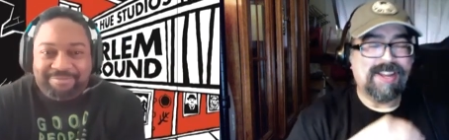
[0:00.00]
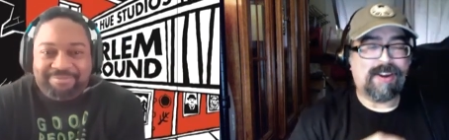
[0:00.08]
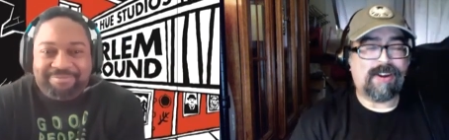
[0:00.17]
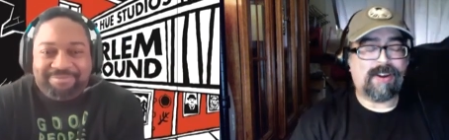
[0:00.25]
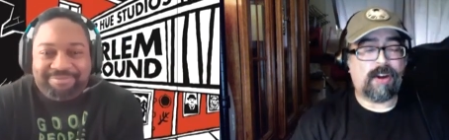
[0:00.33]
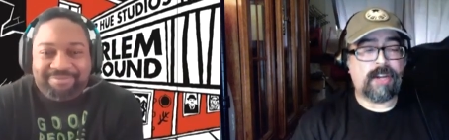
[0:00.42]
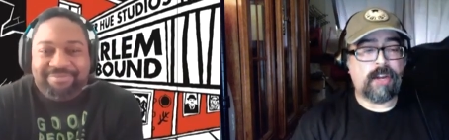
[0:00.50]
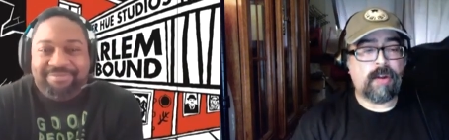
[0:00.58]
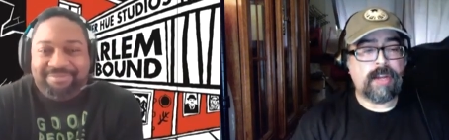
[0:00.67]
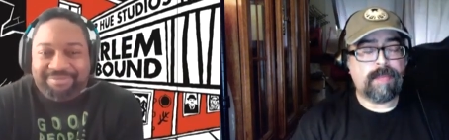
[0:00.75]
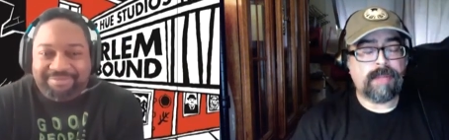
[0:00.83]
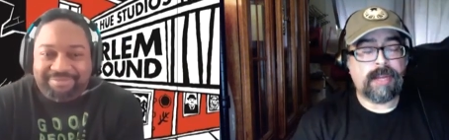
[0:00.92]
Speaker 1: are, are, there
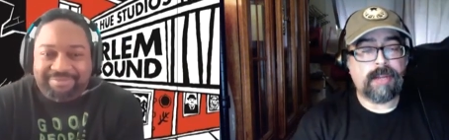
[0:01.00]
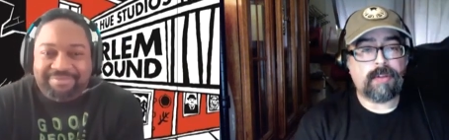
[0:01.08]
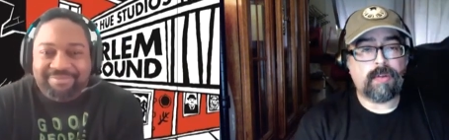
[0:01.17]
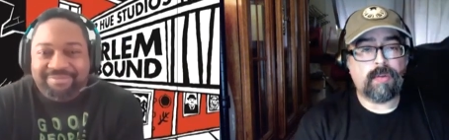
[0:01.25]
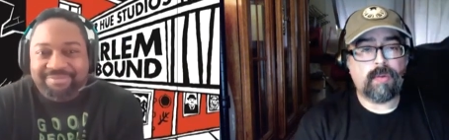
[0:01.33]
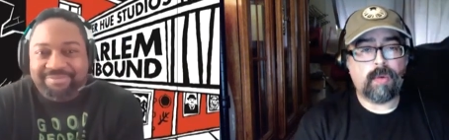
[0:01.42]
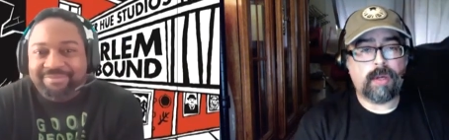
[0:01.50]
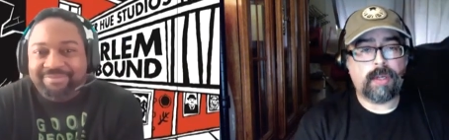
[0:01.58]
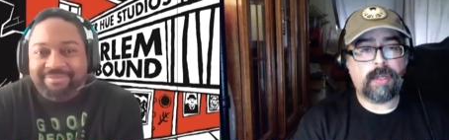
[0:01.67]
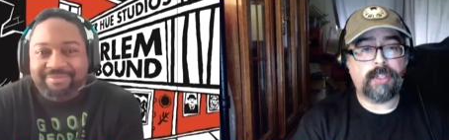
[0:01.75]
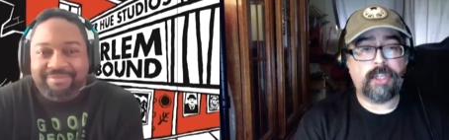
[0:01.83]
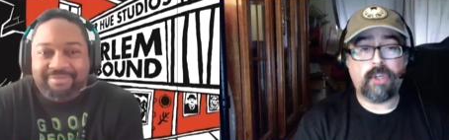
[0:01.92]
any plans to do a
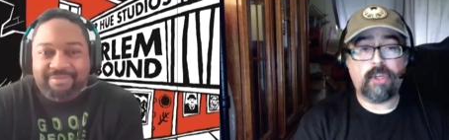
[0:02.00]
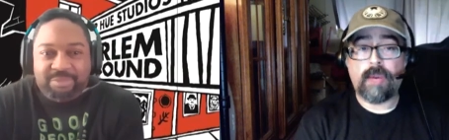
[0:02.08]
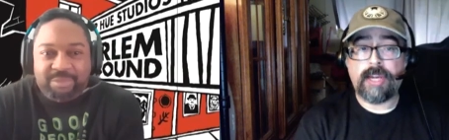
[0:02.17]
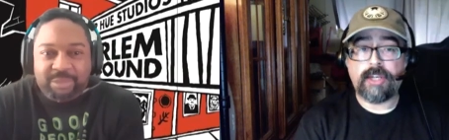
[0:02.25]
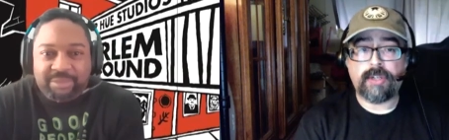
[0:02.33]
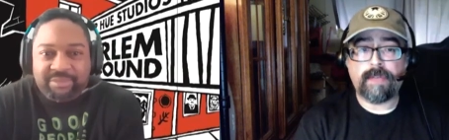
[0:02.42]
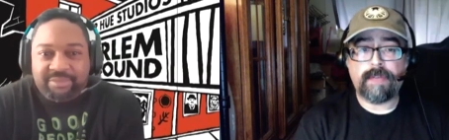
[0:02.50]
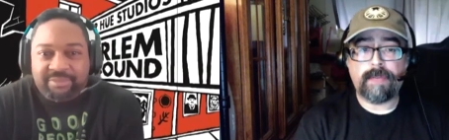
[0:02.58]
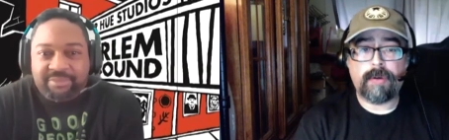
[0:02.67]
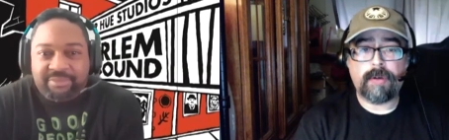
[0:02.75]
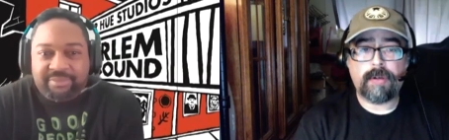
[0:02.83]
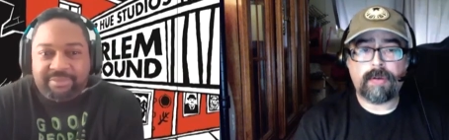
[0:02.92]
continuation of the
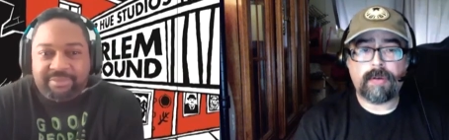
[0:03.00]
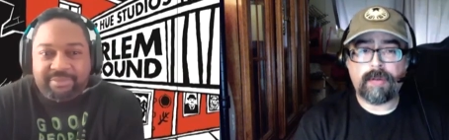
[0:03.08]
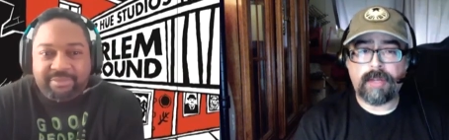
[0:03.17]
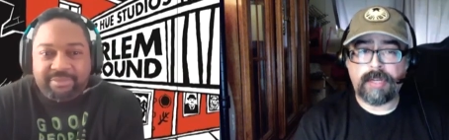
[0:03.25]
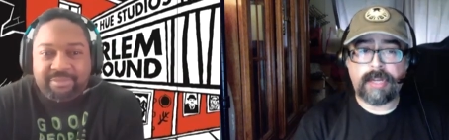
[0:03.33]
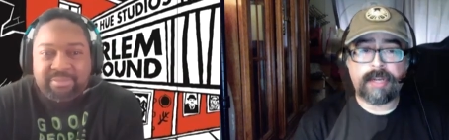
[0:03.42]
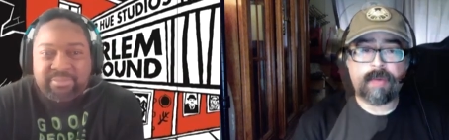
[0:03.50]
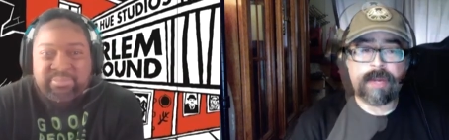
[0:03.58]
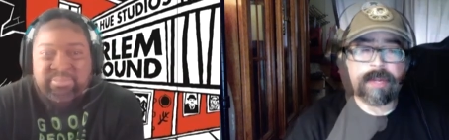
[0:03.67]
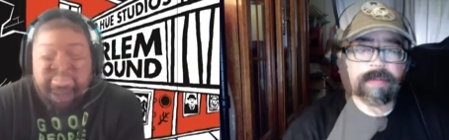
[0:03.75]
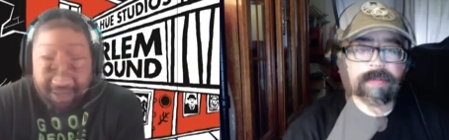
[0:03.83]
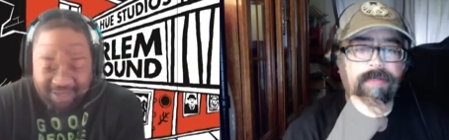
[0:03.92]
book in any
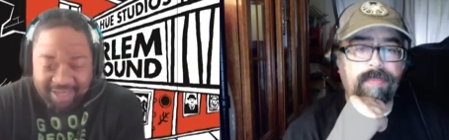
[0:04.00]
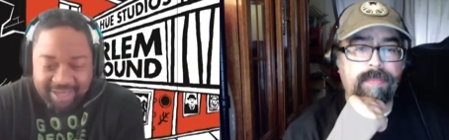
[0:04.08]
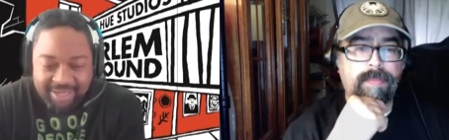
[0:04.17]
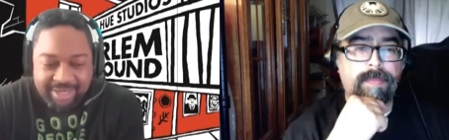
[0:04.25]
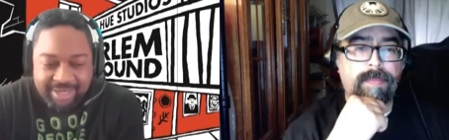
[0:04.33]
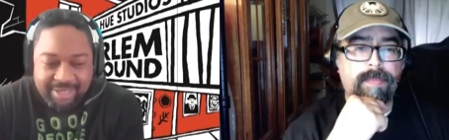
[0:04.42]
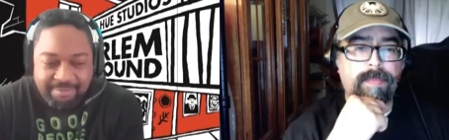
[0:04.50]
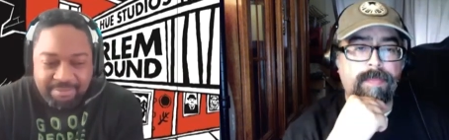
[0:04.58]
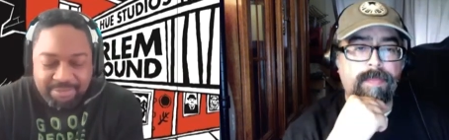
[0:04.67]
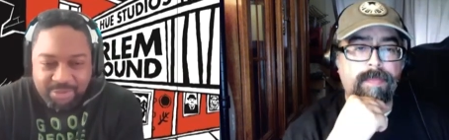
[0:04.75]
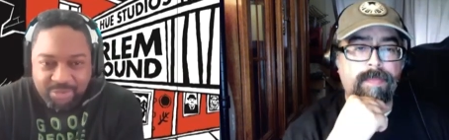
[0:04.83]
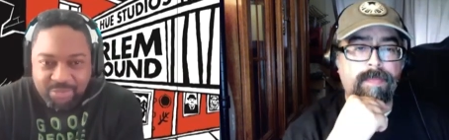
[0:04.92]
way?
Speaker 2: I,
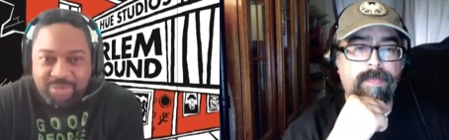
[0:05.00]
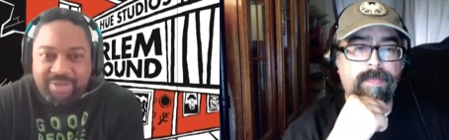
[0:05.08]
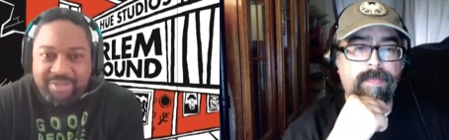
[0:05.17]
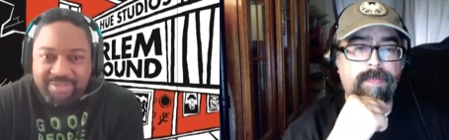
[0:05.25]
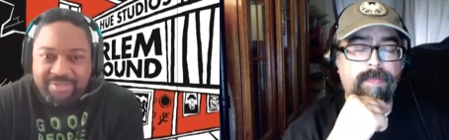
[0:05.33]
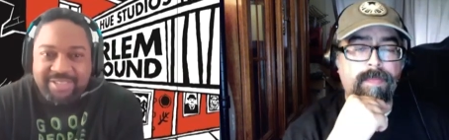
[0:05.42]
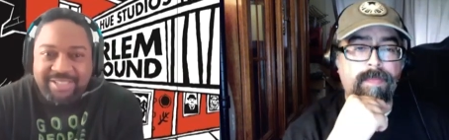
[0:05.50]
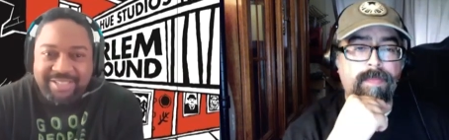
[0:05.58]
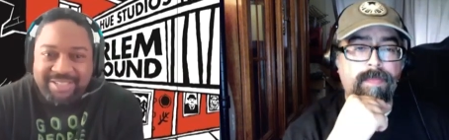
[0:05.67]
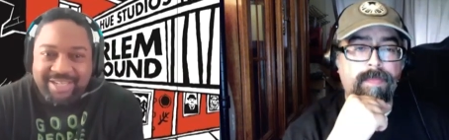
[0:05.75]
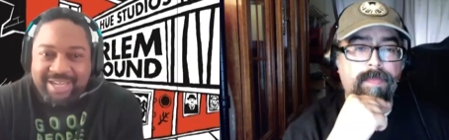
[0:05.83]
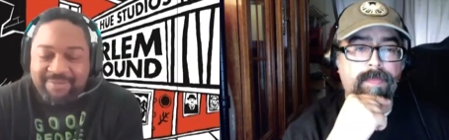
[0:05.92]
am torn
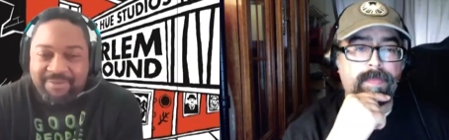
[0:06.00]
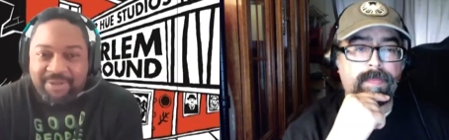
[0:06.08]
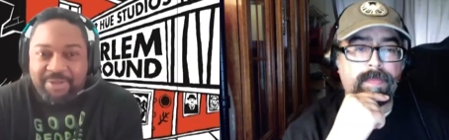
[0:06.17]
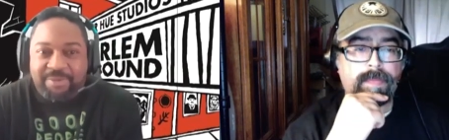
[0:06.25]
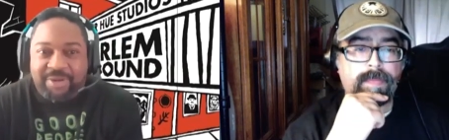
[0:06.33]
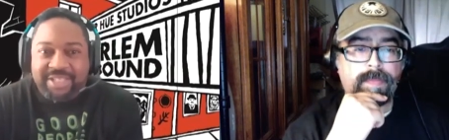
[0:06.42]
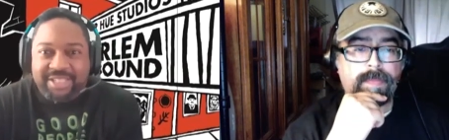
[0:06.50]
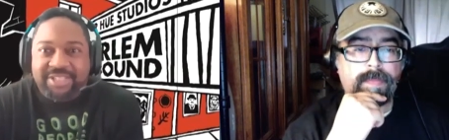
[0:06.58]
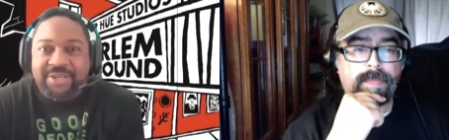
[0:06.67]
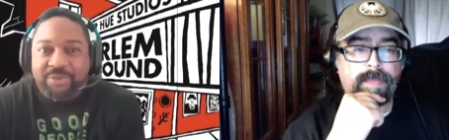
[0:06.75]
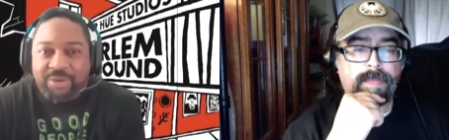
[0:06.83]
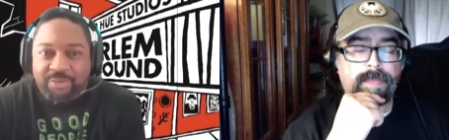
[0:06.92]
because I have other projects
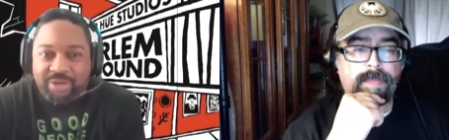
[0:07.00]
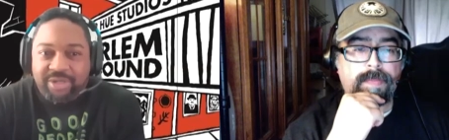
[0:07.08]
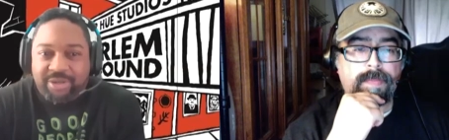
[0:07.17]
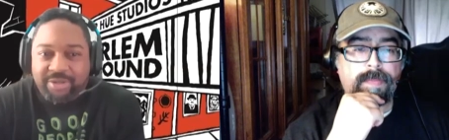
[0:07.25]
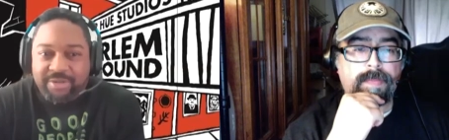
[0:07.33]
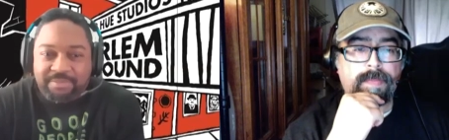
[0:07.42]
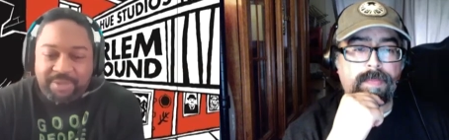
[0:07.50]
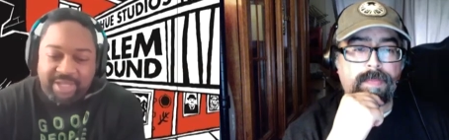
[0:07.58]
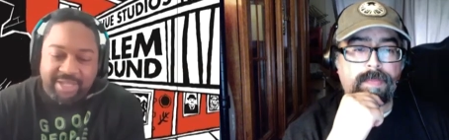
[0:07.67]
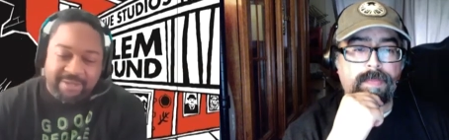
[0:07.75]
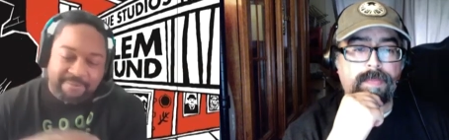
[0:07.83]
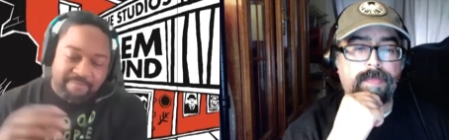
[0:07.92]
I want to work on,
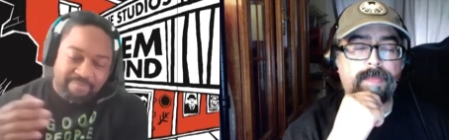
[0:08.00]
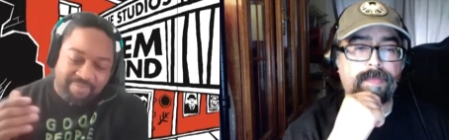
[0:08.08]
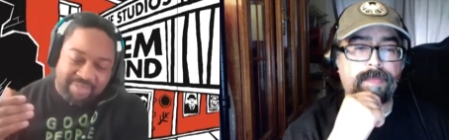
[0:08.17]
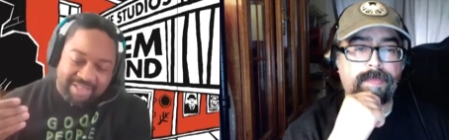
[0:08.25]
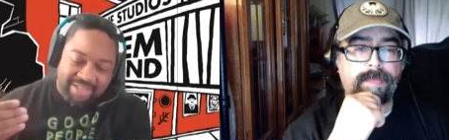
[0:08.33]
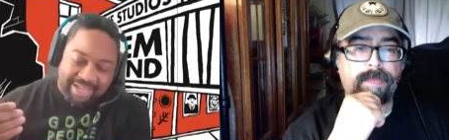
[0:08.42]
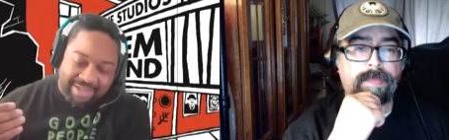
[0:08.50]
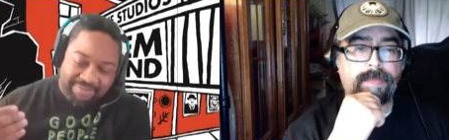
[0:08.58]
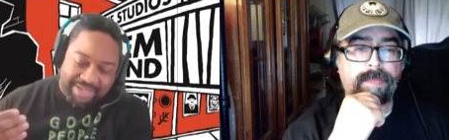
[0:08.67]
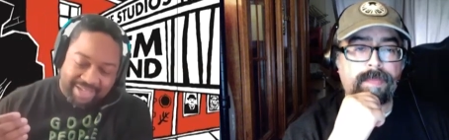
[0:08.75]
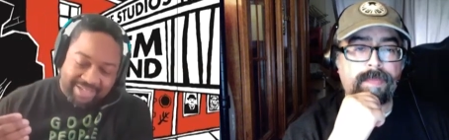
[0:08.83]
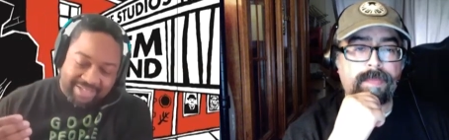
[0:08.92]
but I've
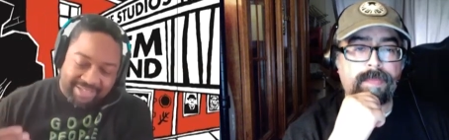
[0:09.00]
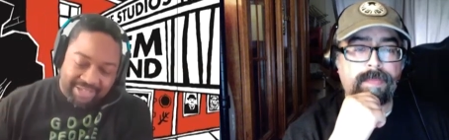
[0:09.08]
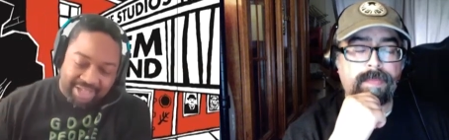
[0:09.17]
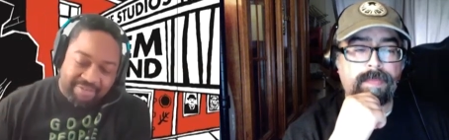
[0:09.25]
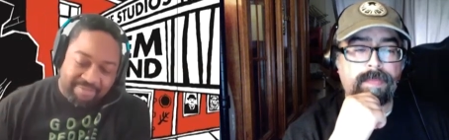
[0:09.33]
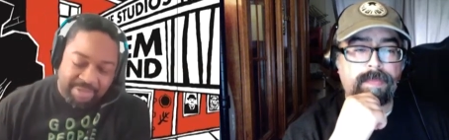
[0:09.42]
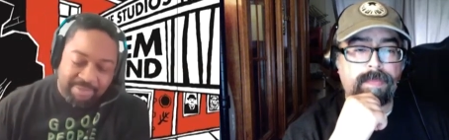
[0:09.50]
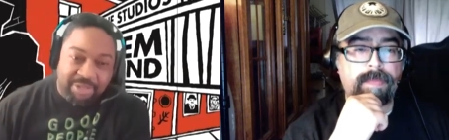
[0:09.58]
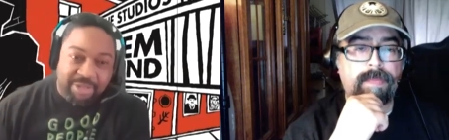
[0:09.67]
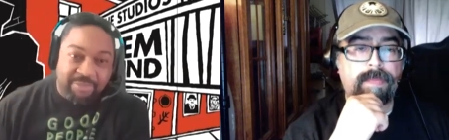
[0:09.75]
gotten a lot of people that